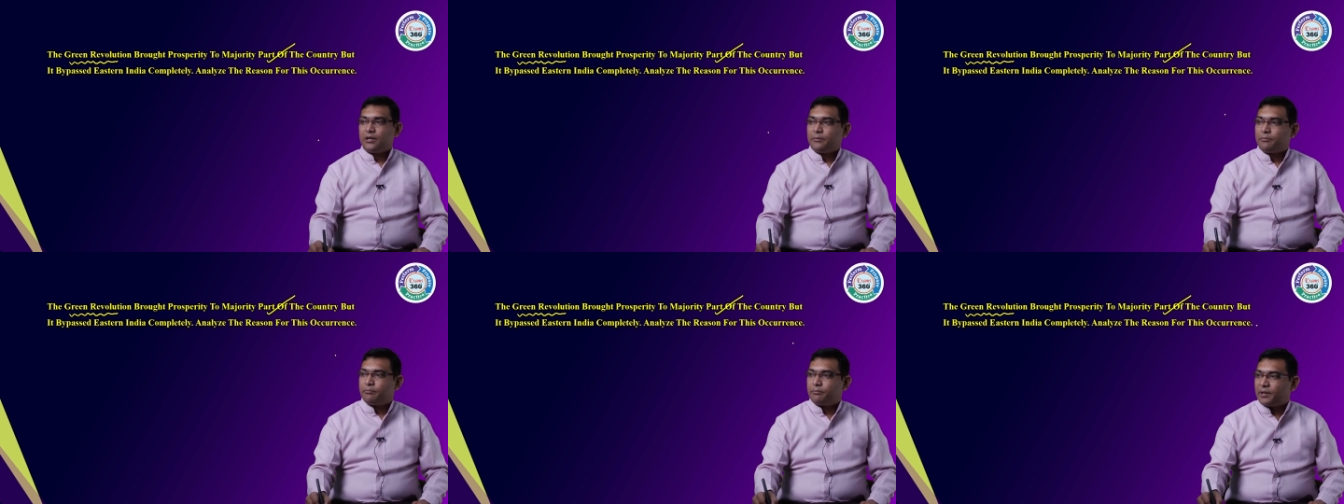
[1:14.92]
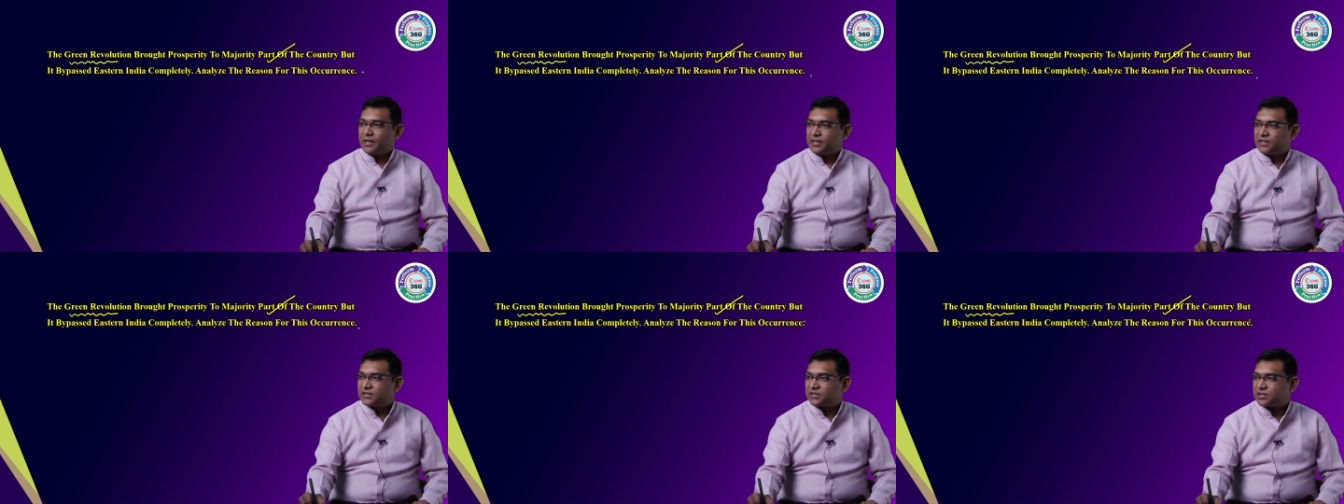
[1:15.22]

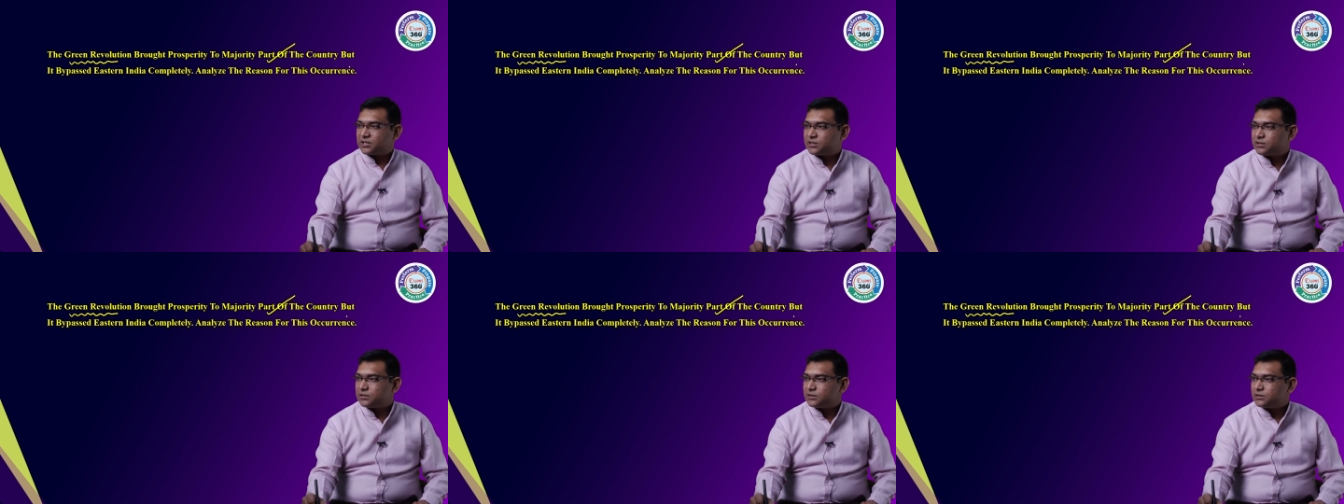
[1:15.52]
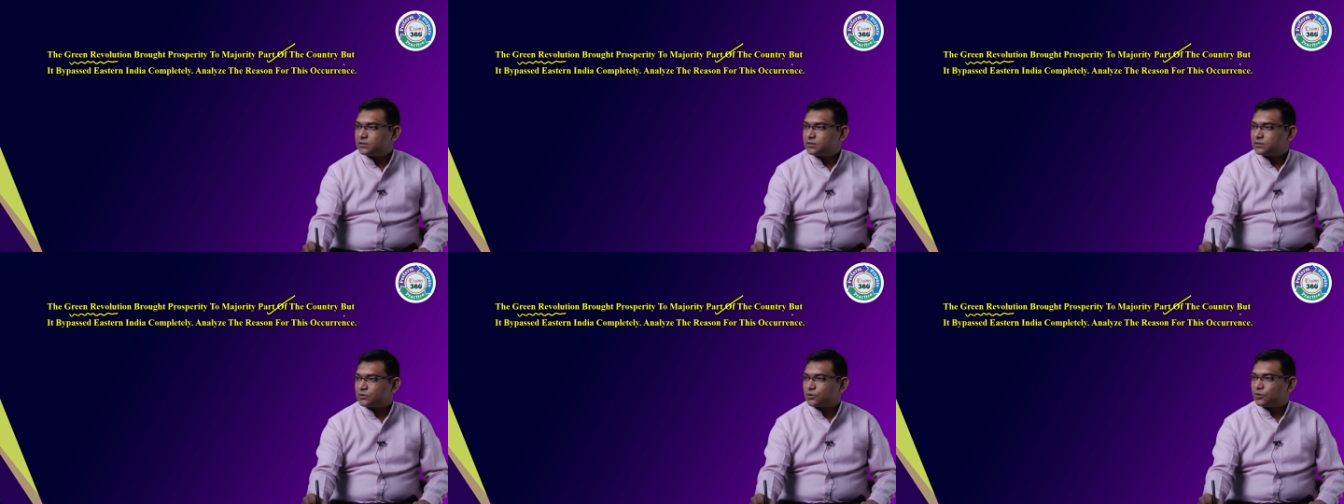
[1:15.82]
But
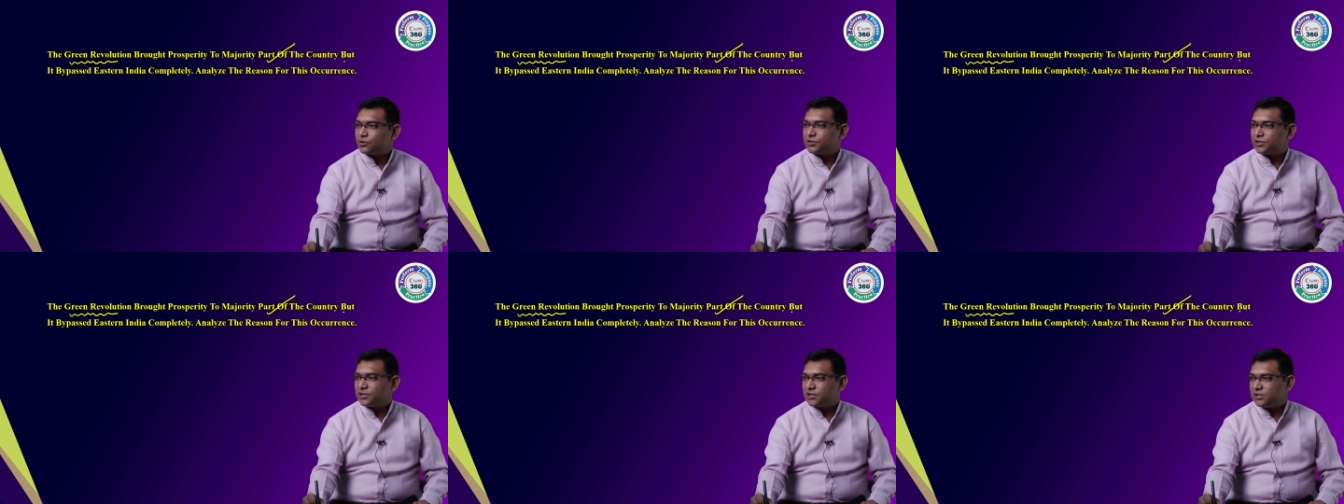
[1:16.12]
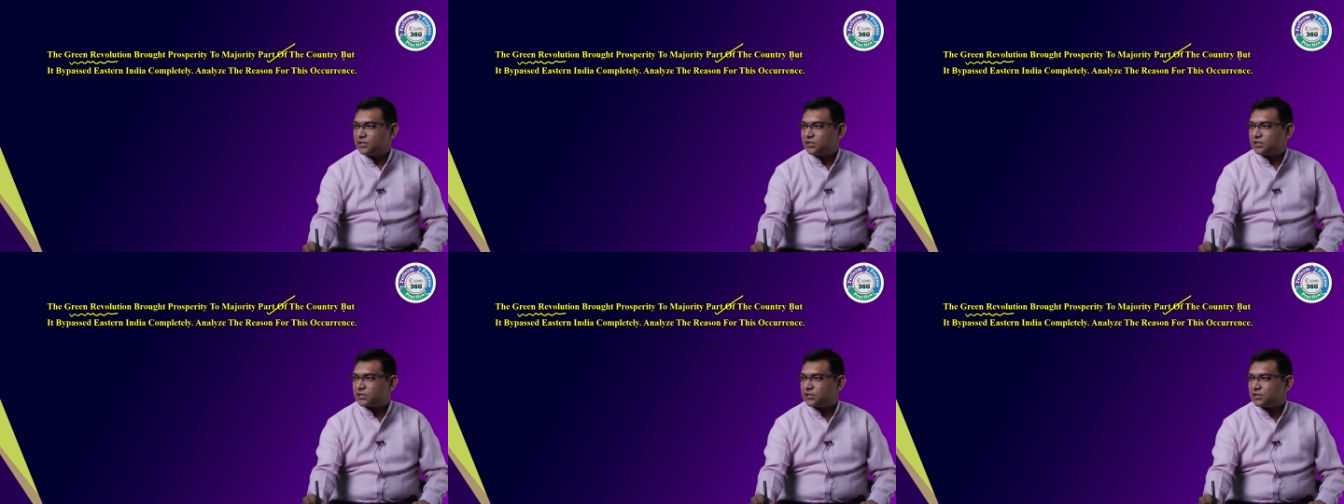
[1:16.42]
question
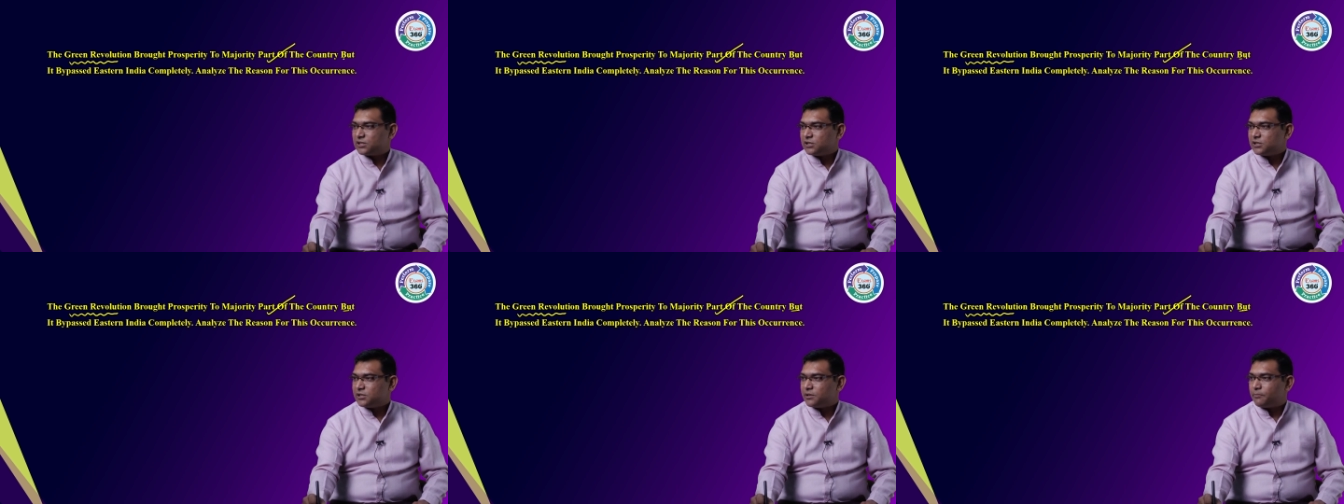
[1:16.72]
is,